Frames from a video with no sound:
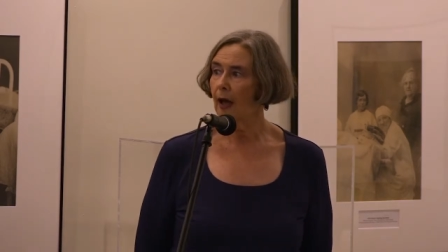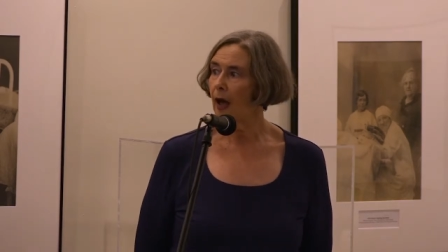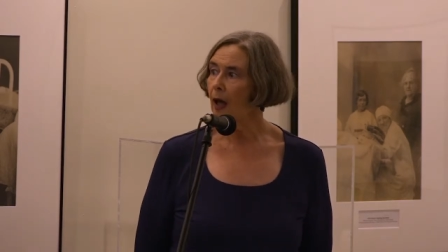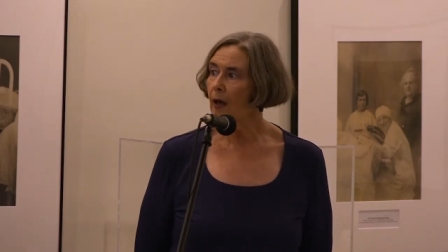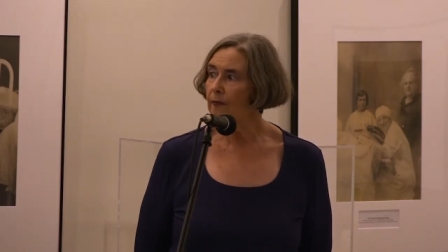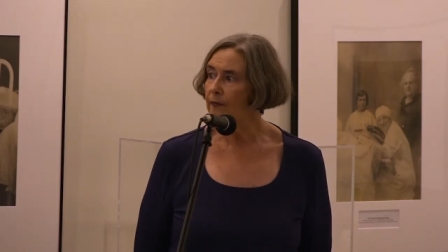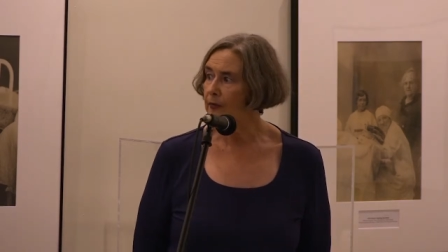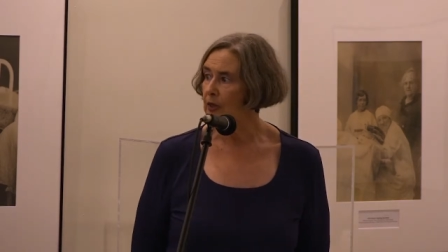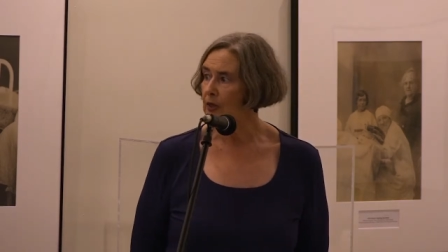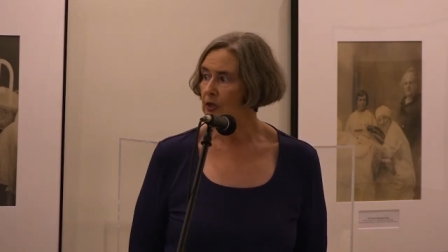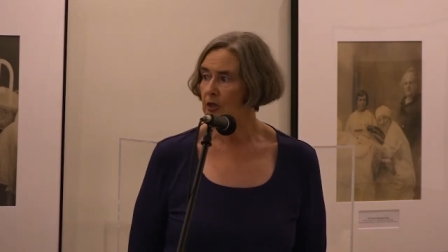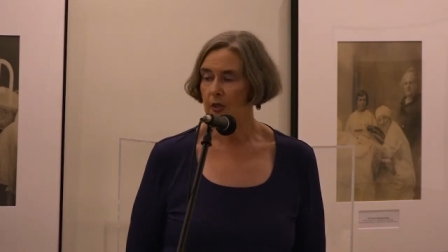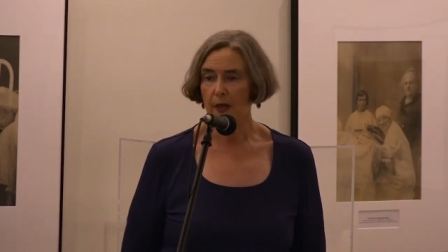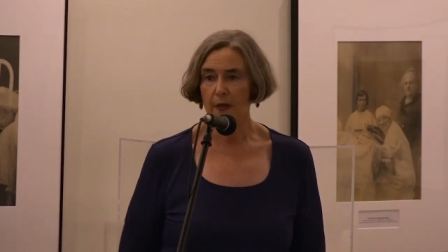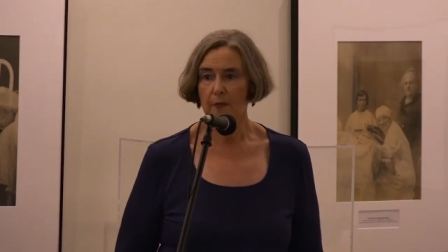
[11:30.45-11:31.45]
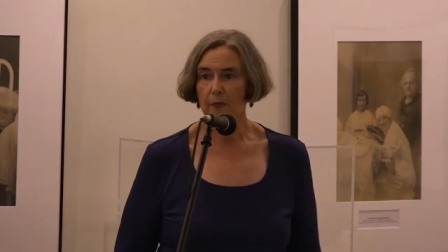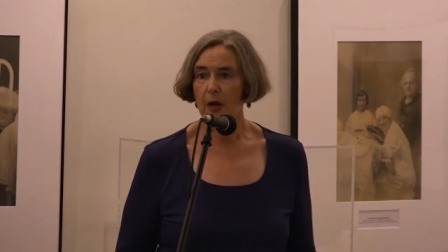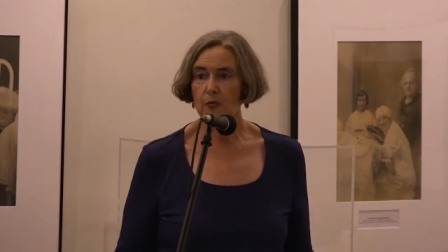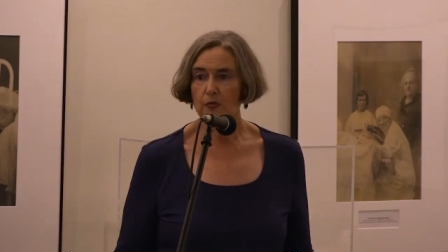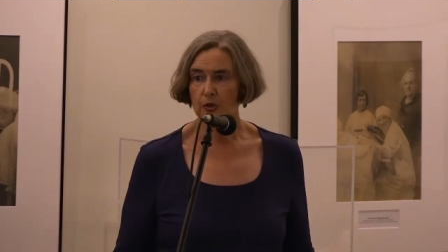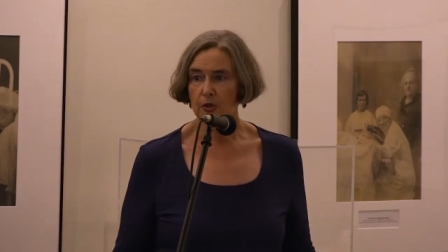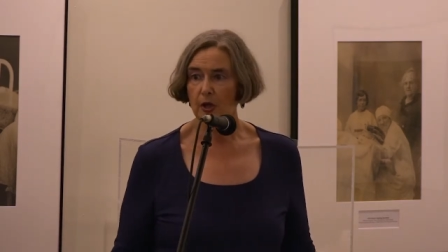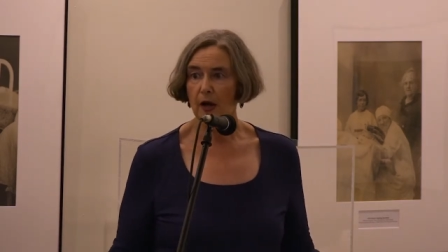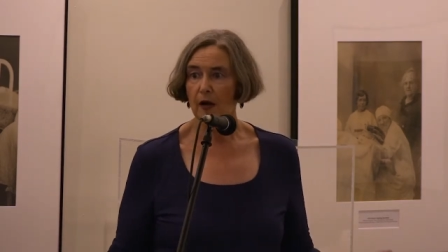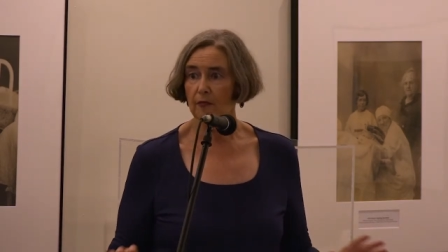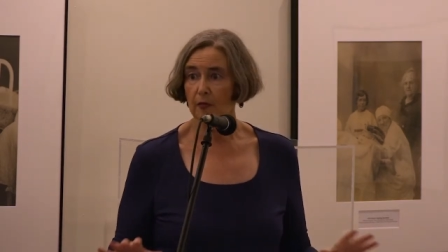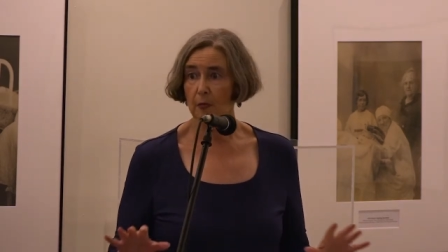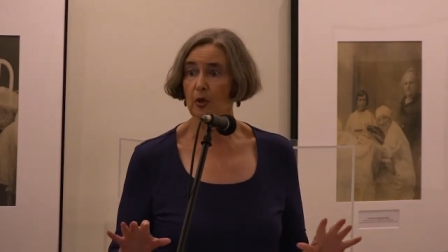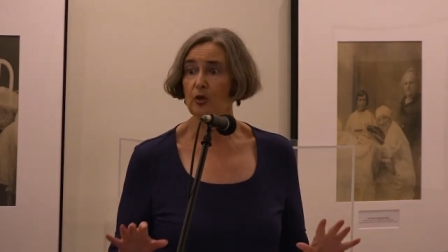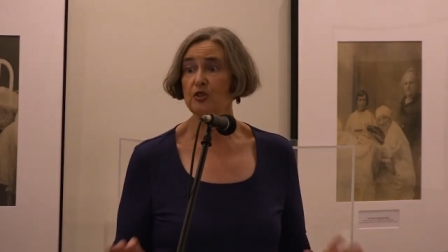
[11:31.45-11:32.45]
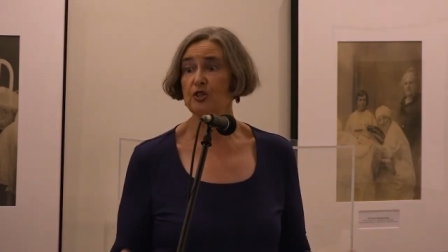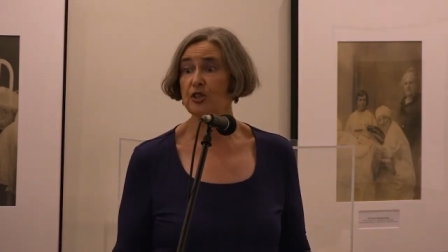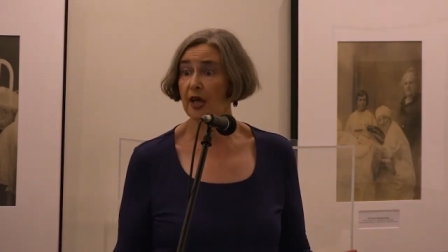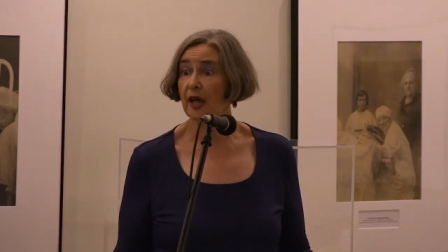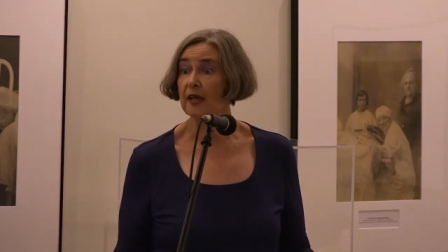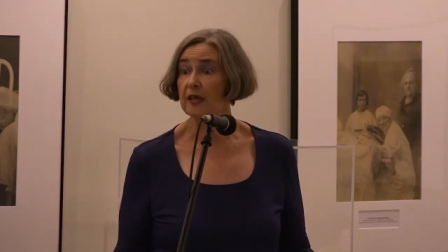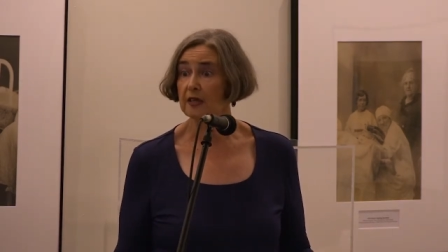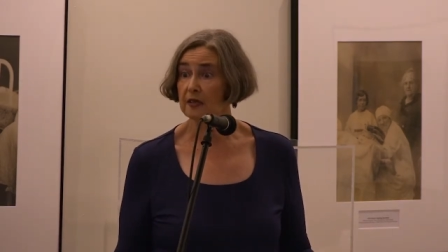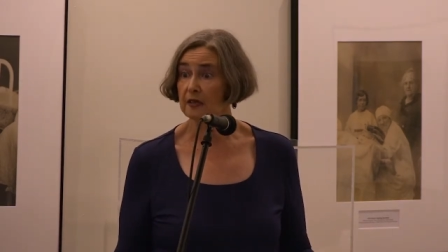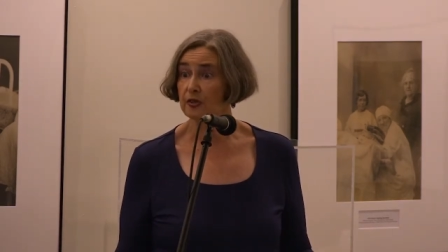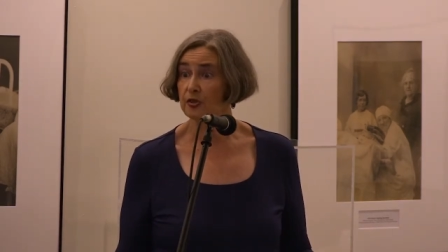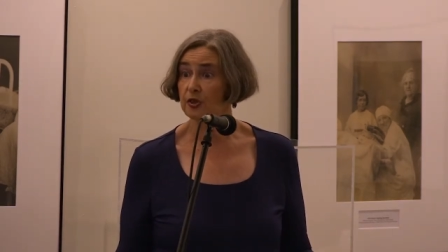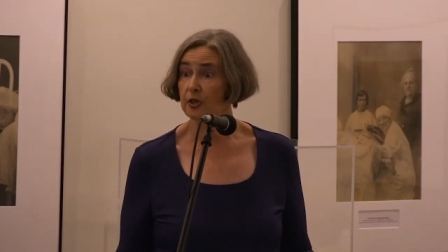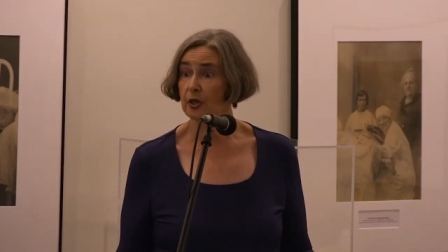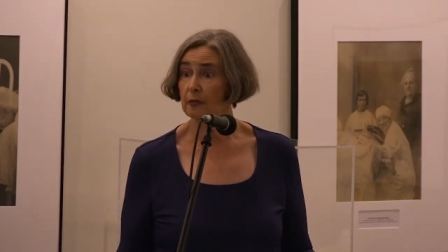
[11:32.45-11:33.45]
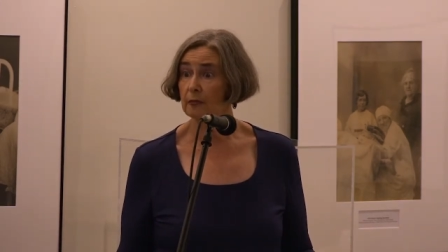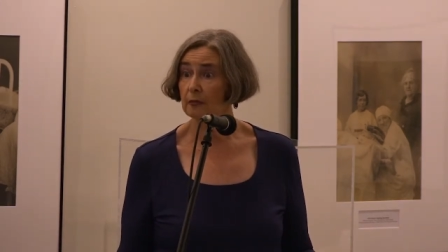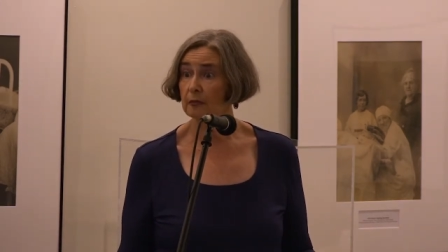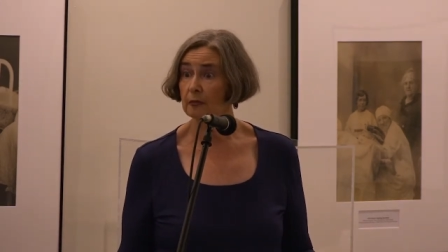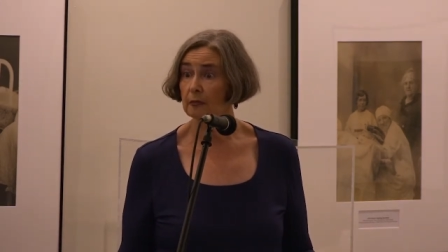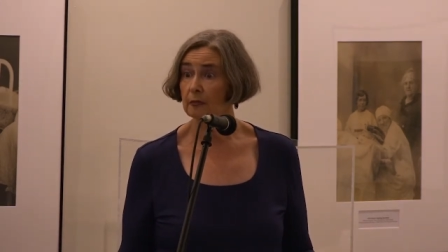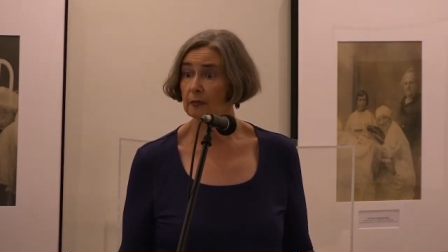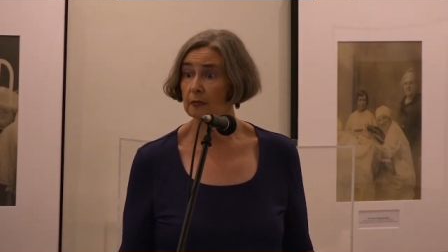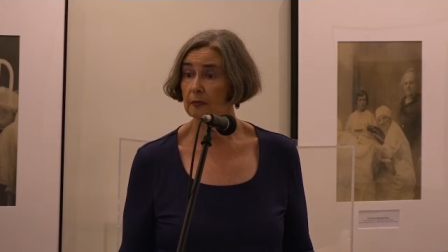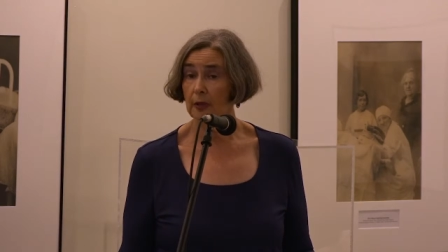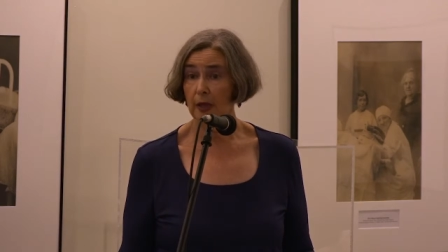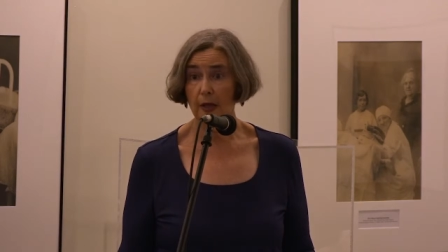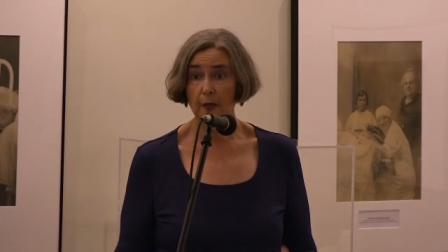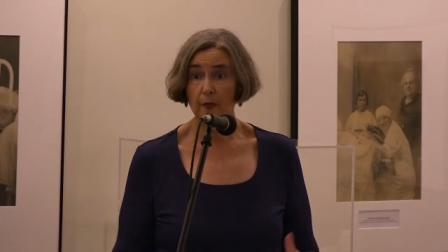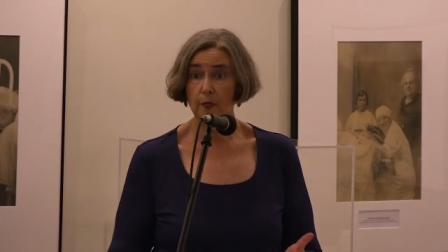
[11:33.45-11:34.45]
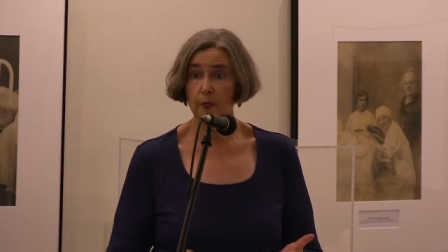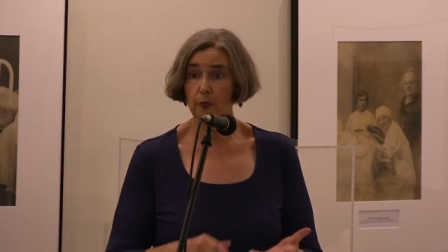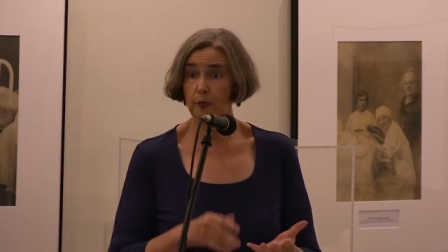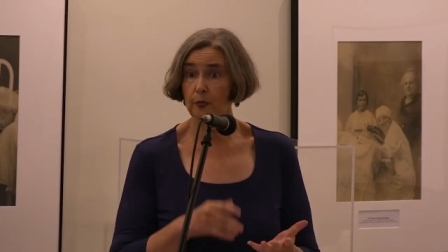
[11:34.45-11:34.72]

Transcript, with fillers: obviously most of them are staged. Now,